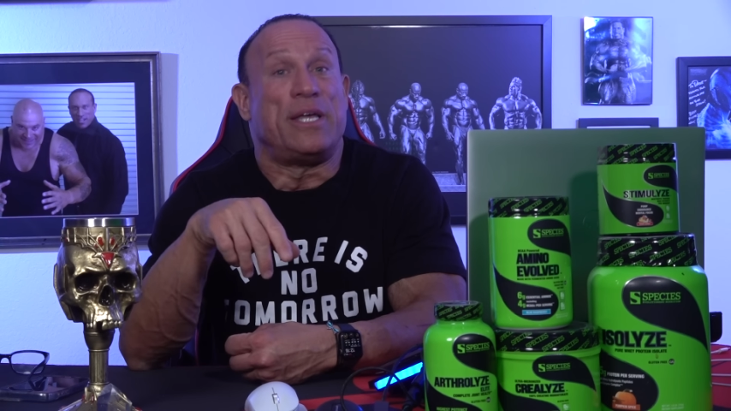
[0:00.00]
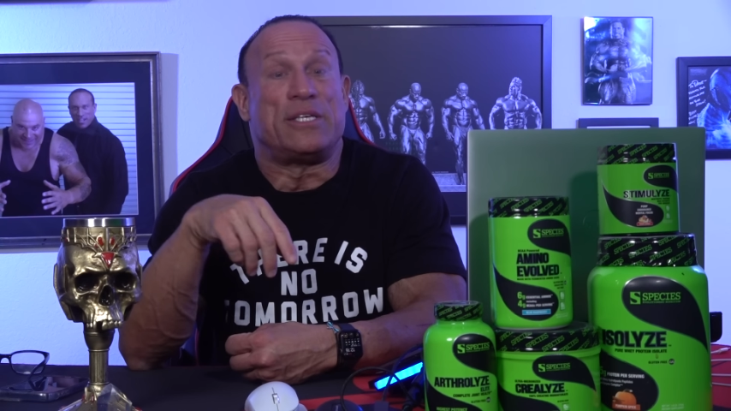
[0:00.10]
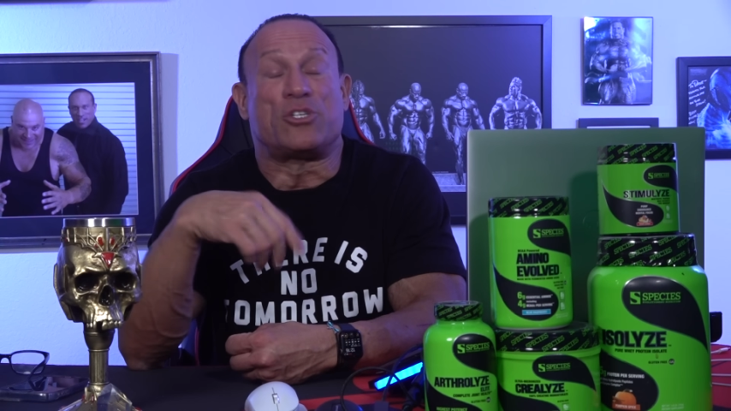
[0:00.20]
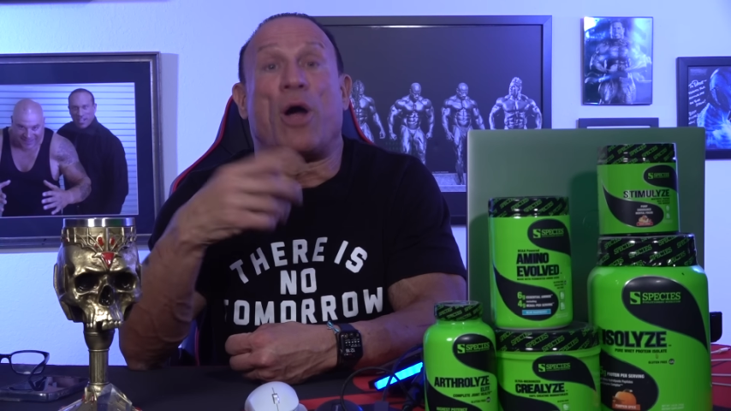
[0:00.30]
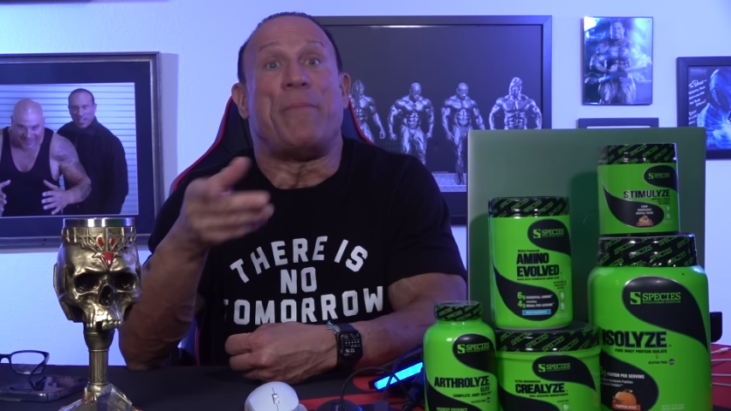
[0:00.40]

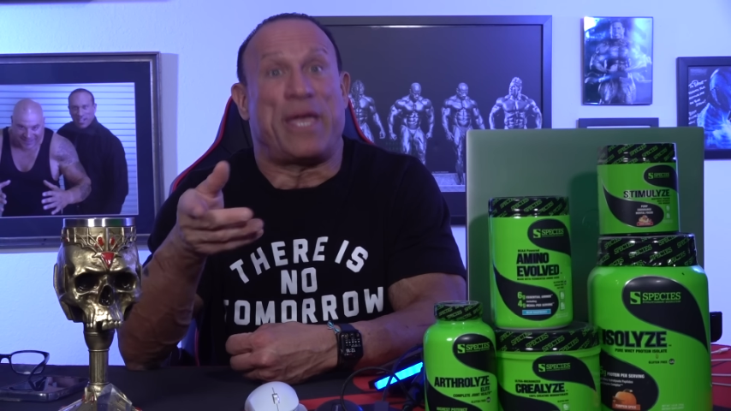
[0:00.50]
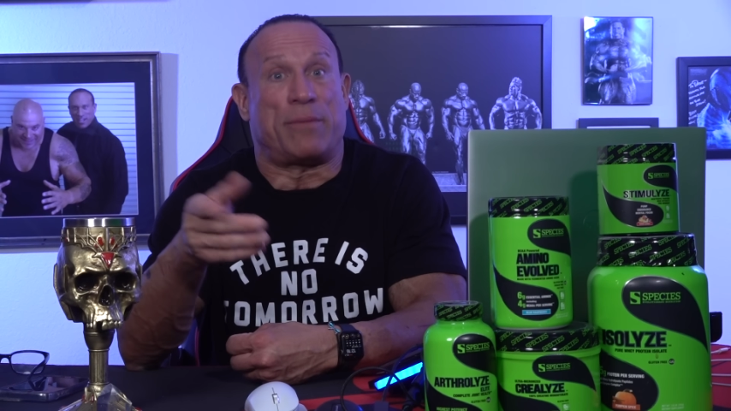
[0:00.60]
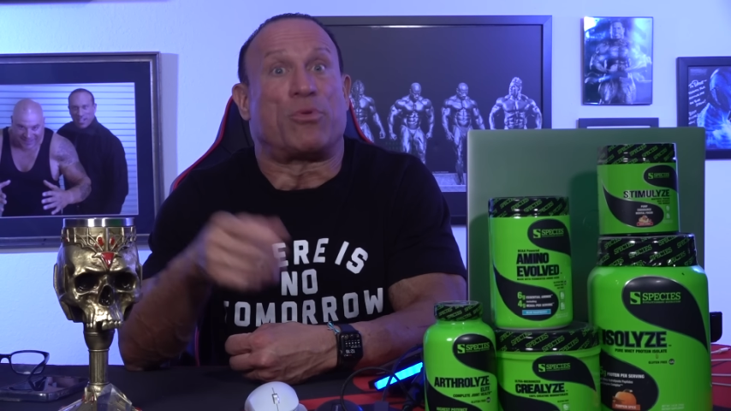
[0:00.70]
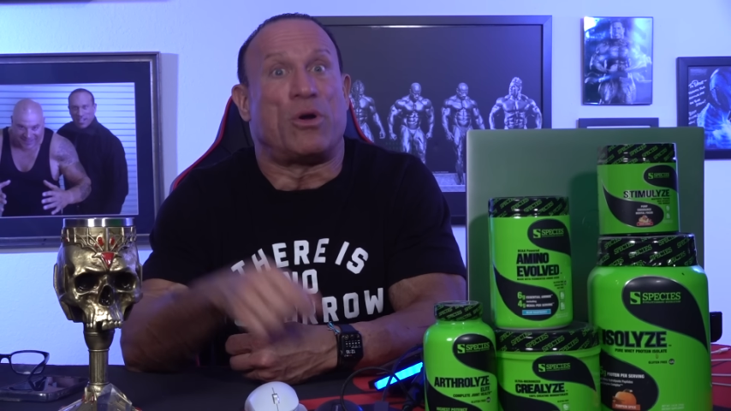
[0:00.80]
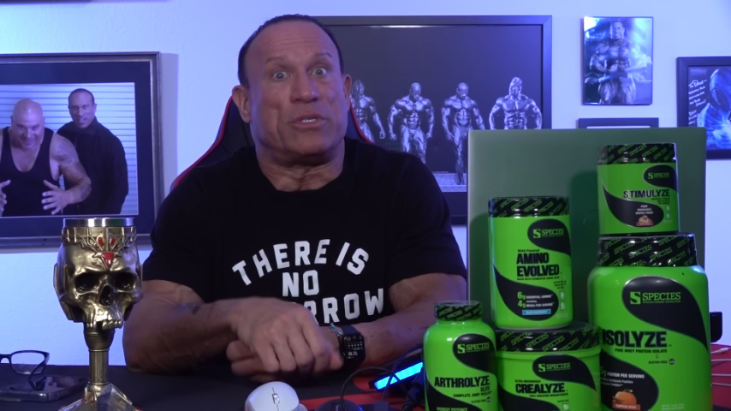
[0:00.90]
start
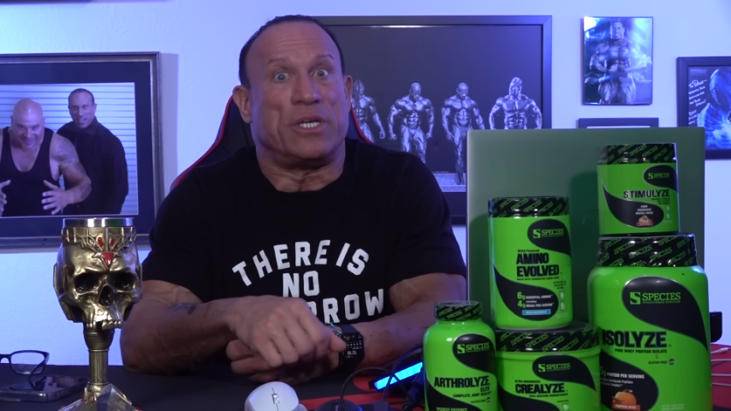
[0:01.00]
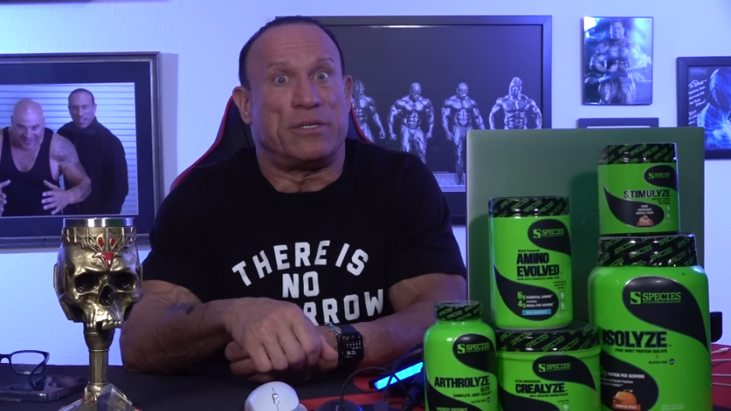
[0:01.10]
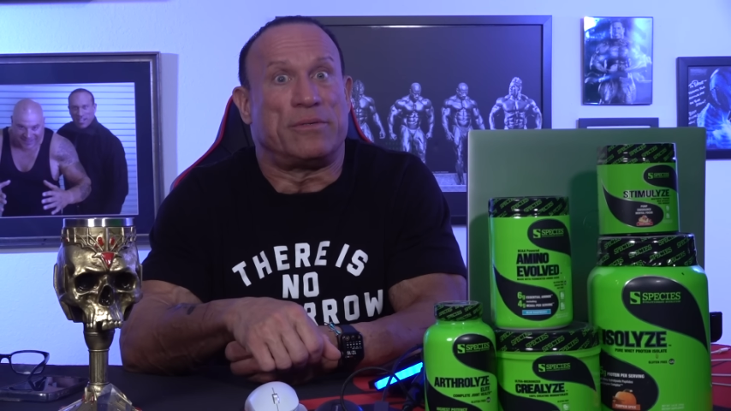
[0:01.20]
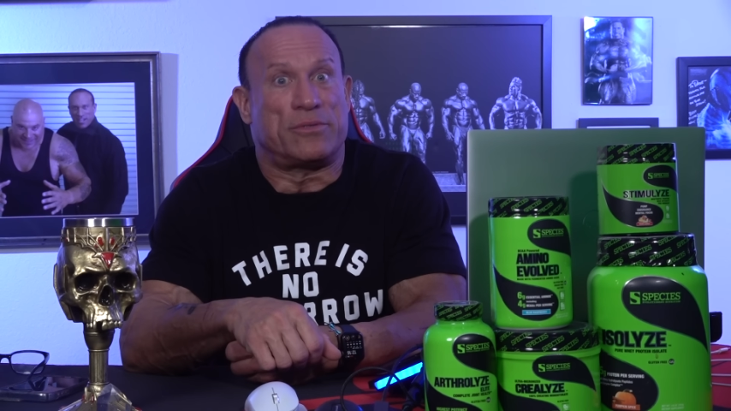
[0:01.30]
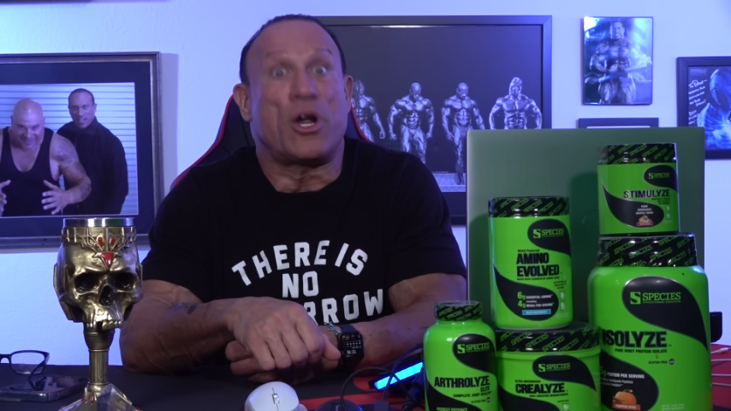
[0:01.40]
making protein,
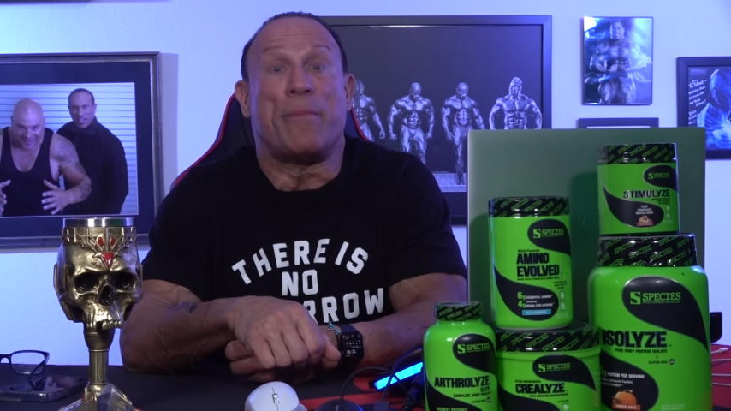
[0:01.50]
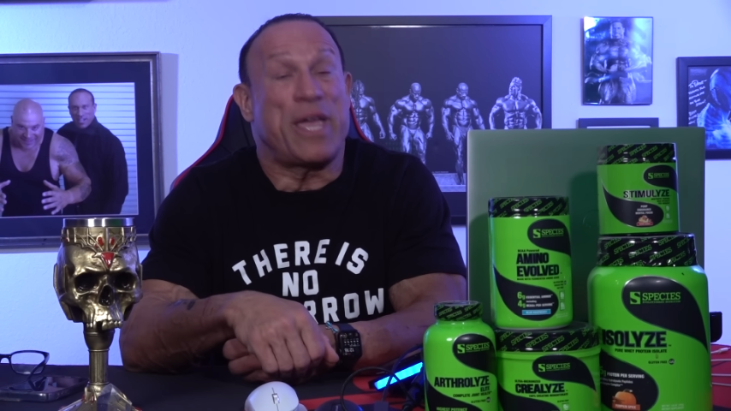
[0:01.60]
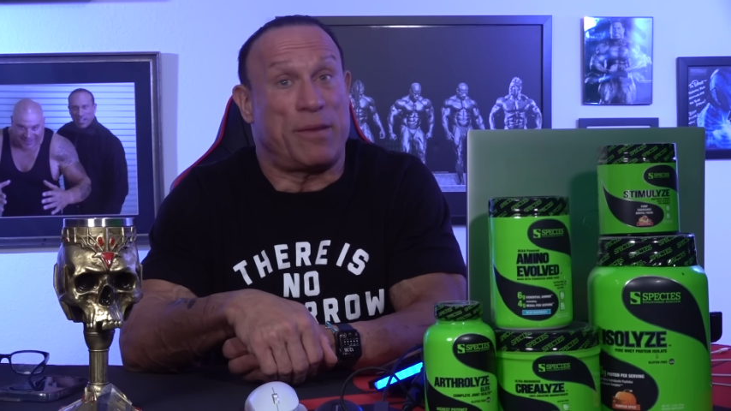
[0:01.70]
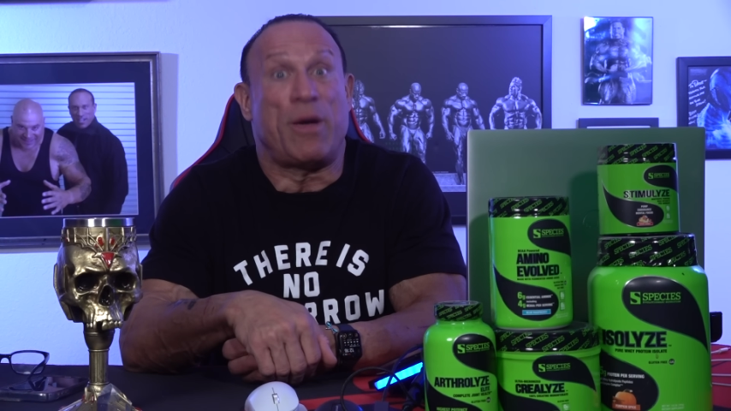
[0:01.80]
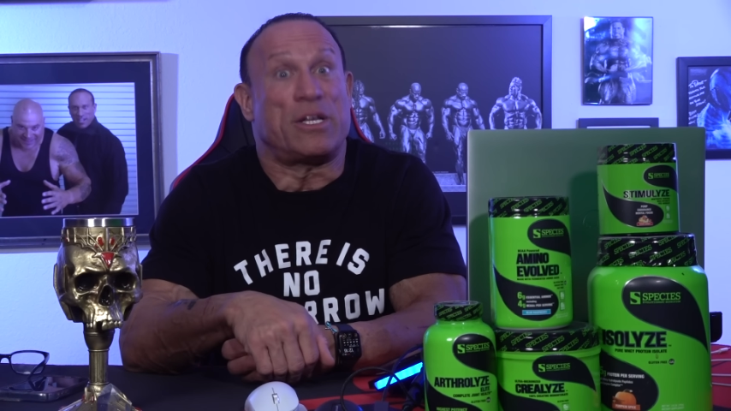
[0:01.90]
start
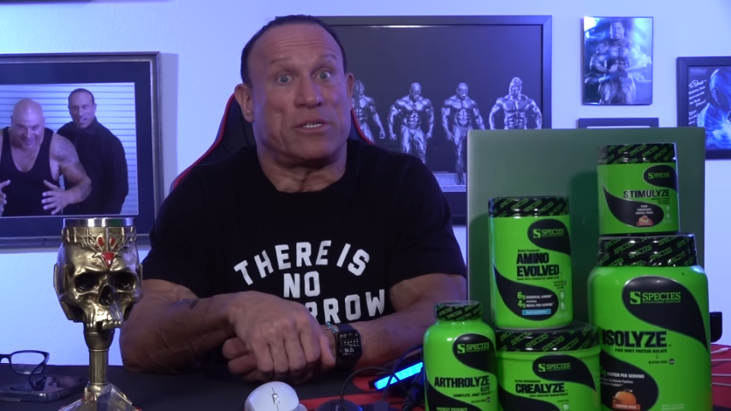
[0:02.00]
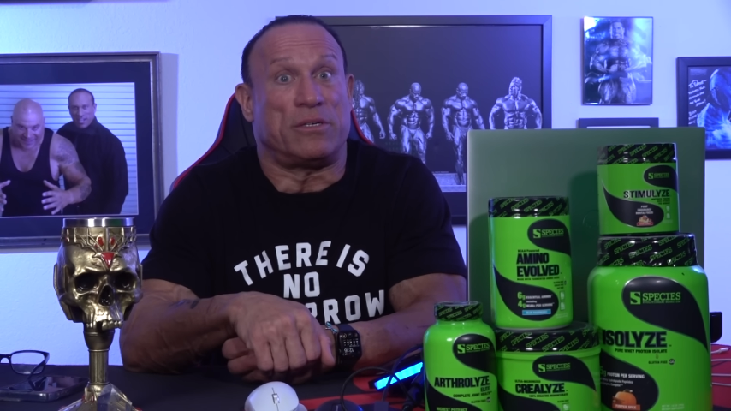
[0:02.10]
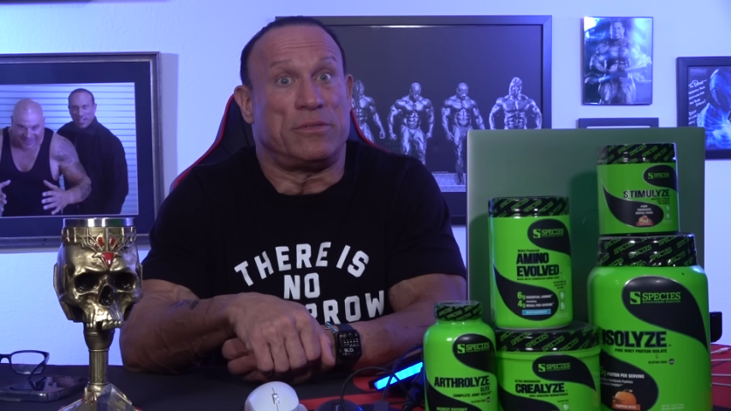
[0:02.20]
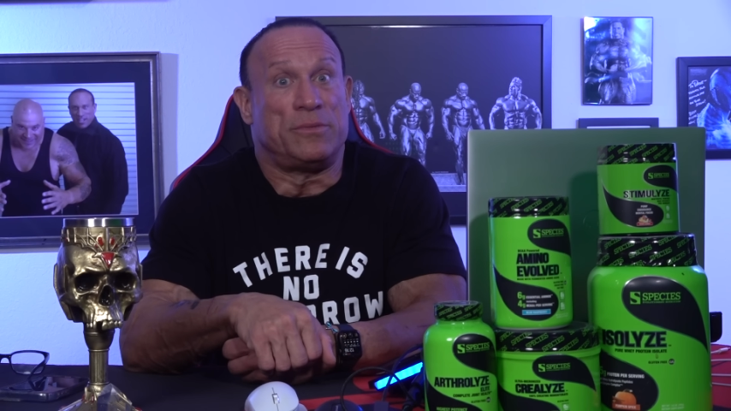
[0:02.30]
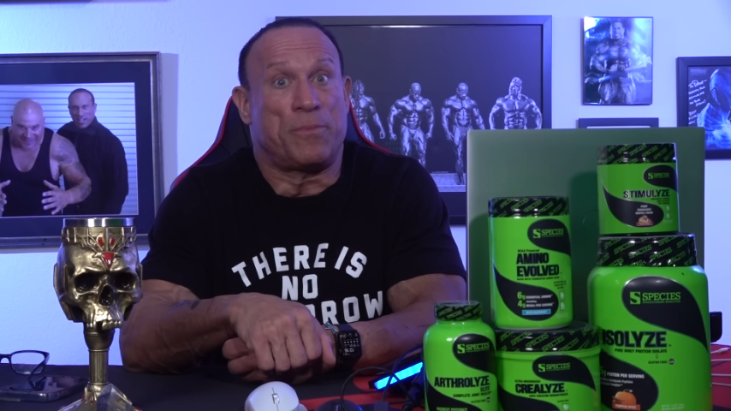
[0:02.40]
making
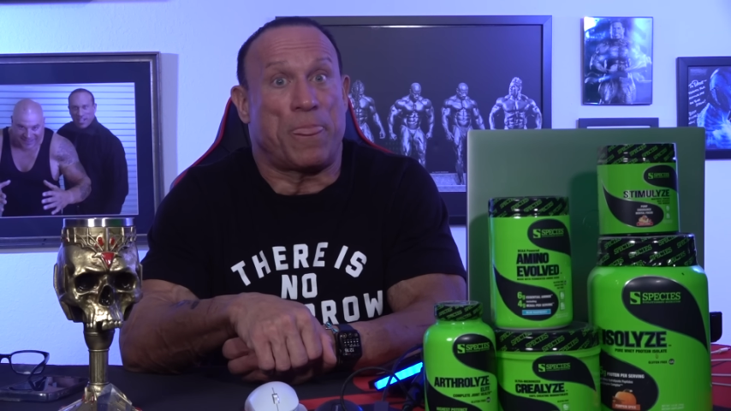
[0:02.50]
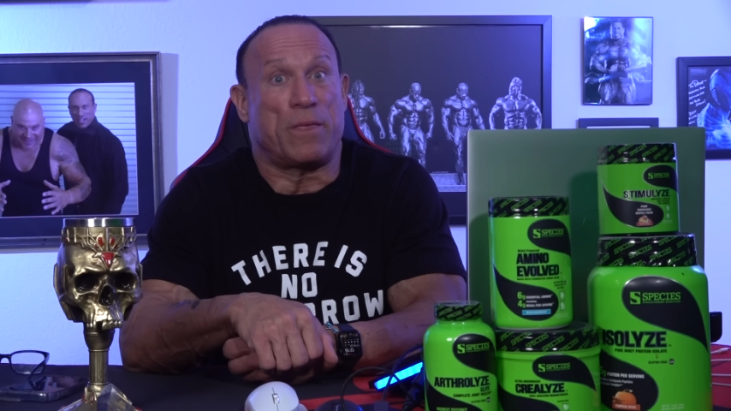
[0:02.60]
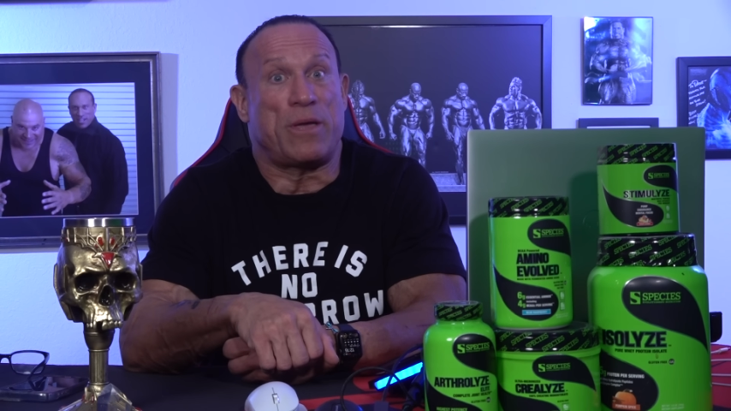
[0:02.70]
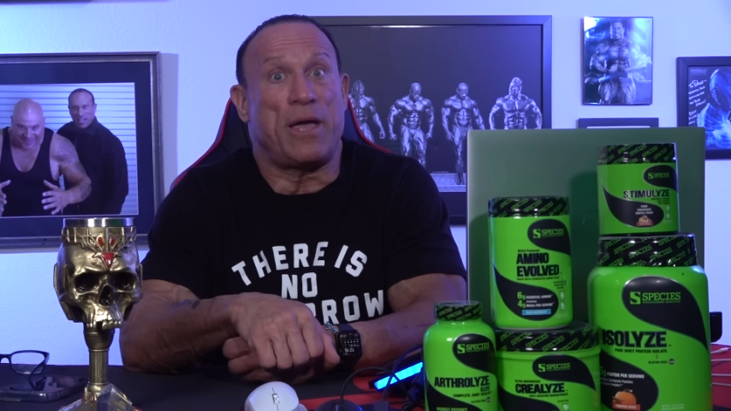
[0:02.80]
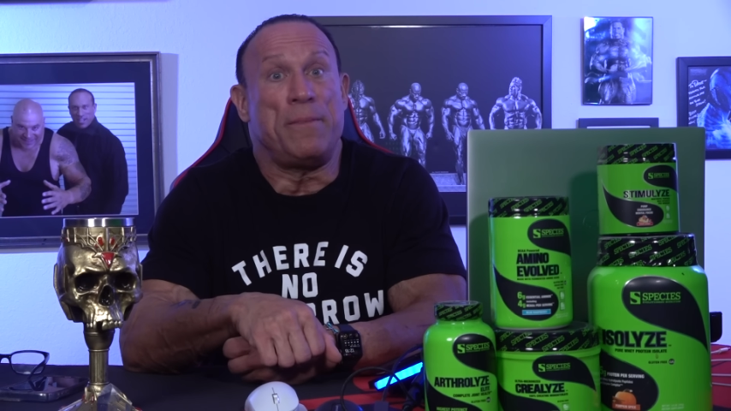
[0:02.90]
muscle.
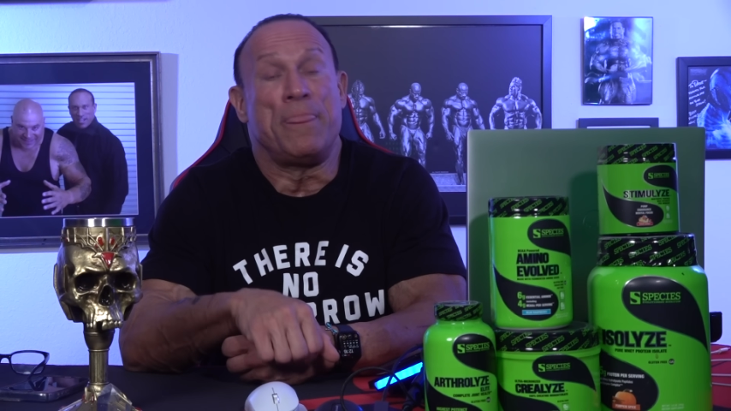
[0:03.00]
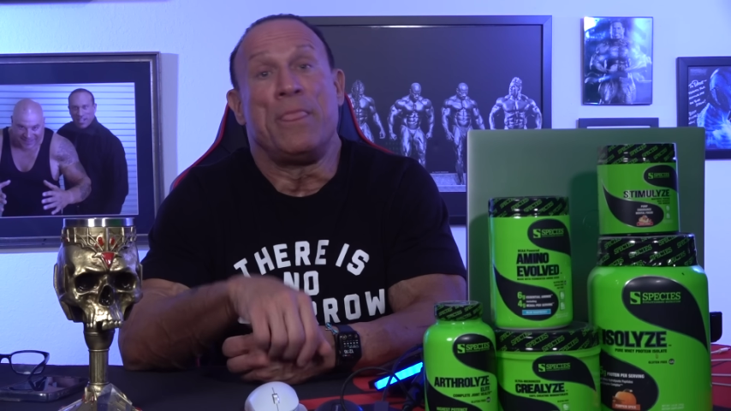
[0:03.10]
Okay?